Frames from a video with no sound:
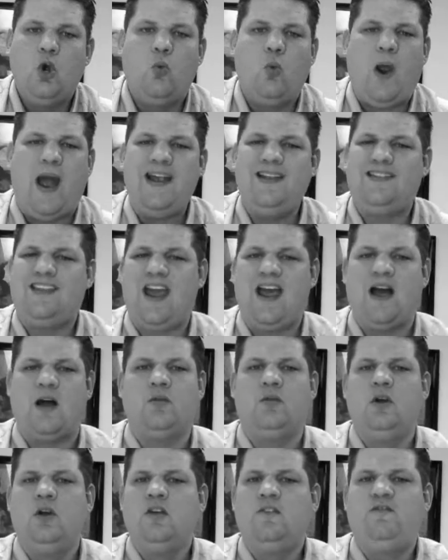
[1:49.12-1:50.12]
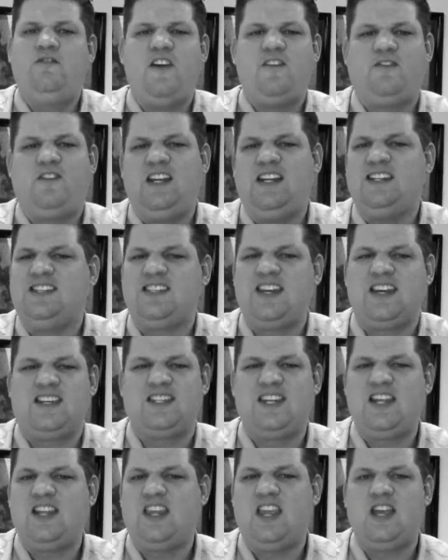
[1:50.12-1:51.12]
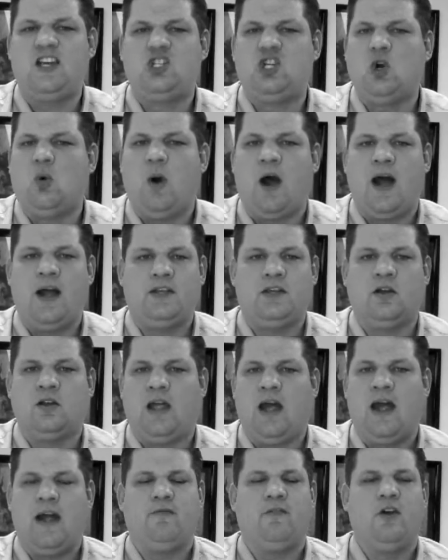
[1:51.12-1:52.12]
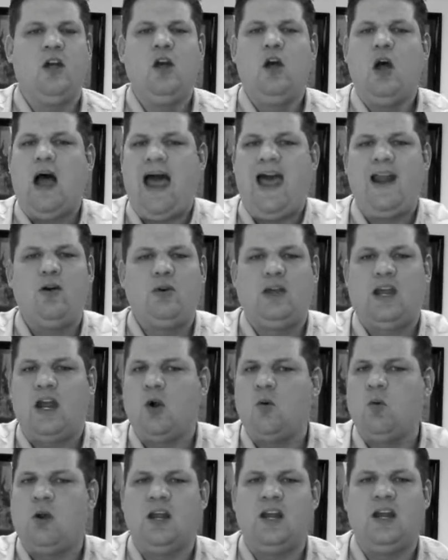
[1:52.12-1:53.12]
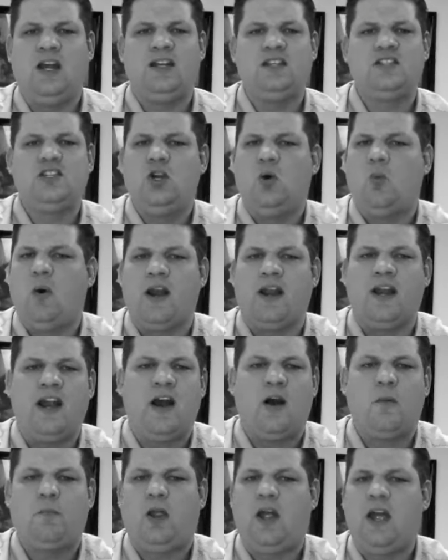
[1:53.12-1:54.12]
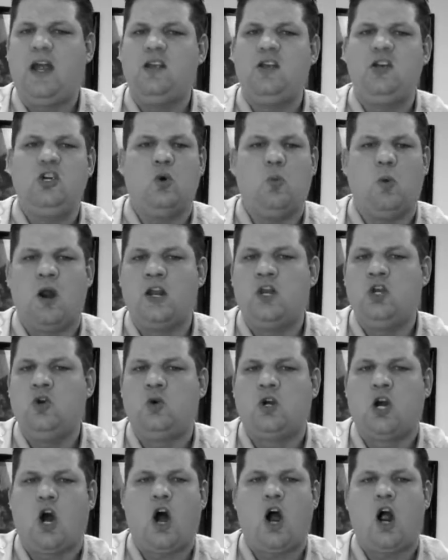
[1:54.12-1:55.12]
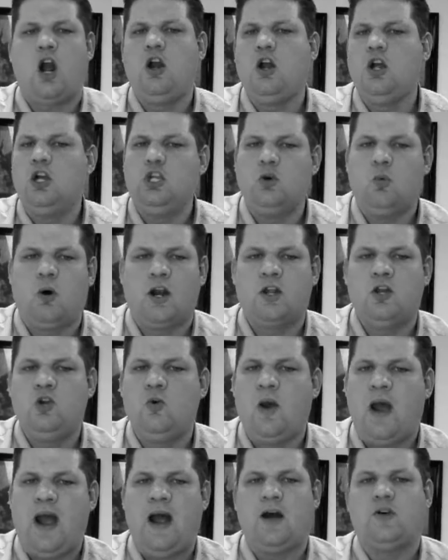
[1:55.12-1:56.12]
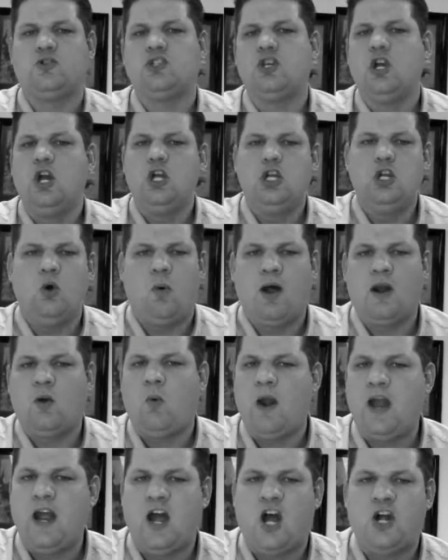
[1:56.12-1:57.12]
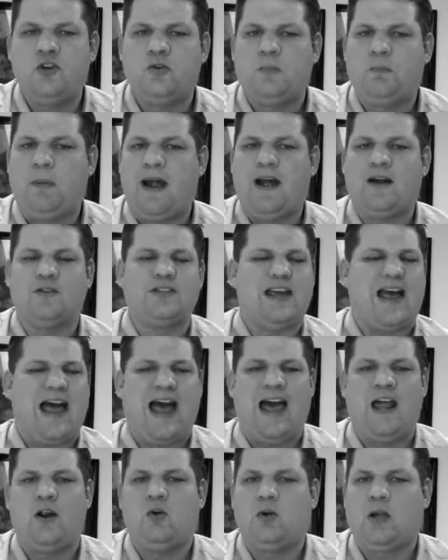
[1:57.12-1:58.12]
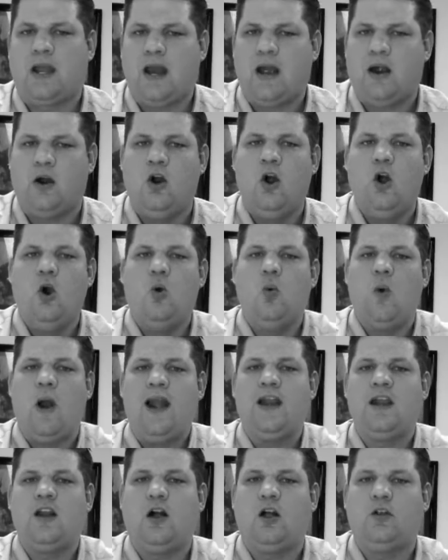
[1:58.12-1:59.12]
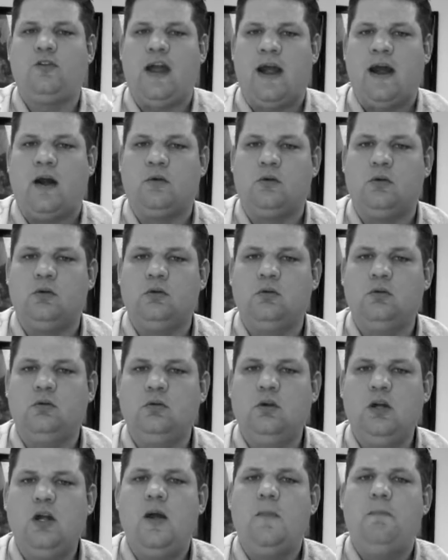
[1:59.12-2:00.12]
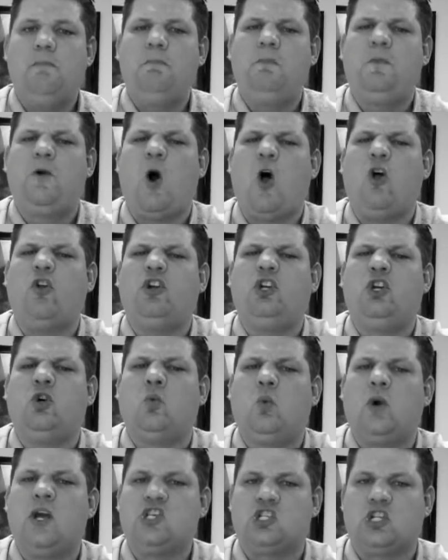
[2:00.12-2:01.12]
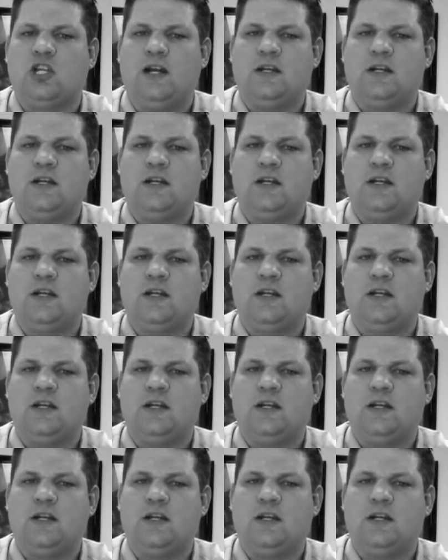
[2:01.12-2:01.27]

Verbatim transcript: Write down 50, 60 things you want in your life. I don't care what it is. You want an airplane? You want a new car? You want a new house? You want to weigh 100 pounds? I don't care. Write it all down. Call it your wish